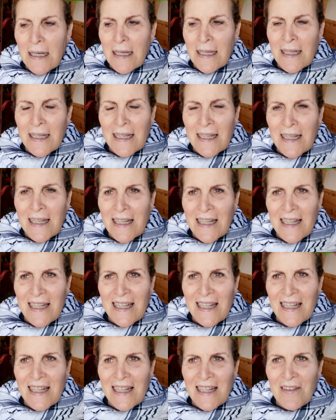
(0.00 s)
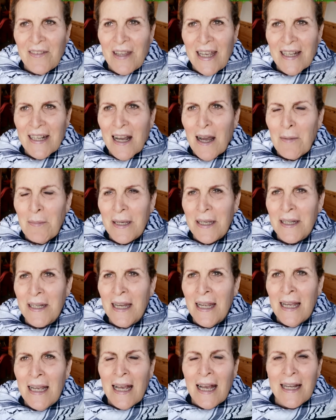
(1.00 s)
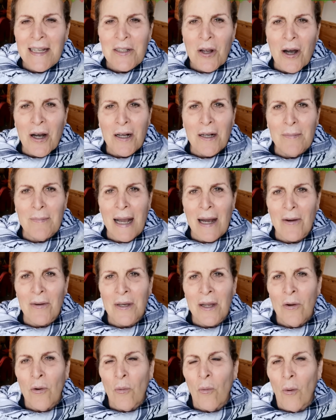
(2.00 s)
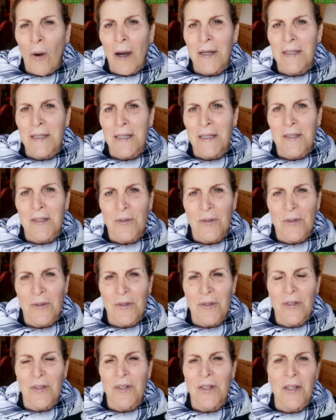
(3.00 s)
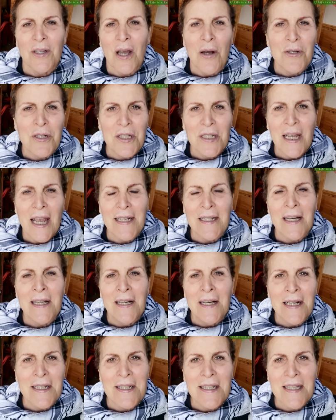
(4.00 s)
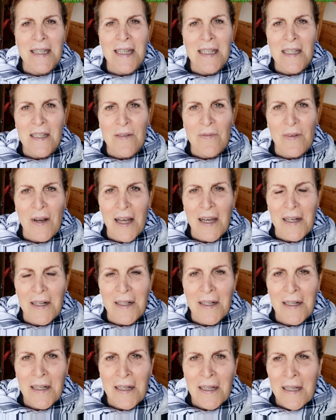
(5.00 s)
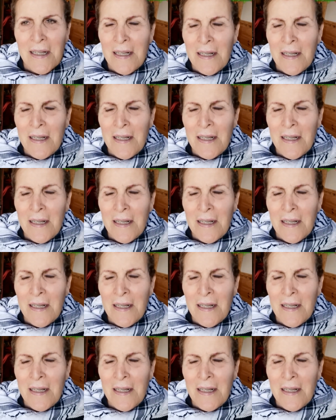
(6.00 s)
They come in and talk about wanting to negotiate a ceasefire.